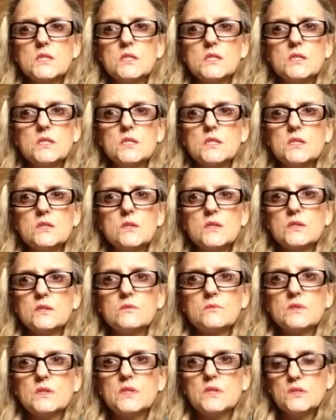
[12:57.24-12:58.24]
No, I
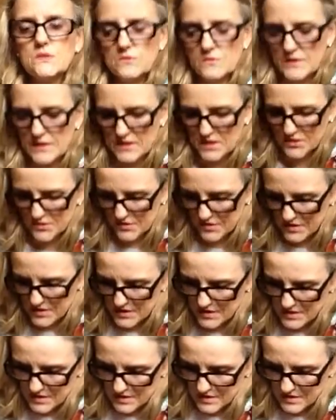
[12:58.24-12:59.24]
don't really do
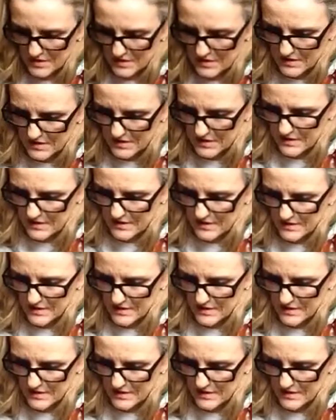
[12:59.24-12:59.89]
restaurants. Let's see.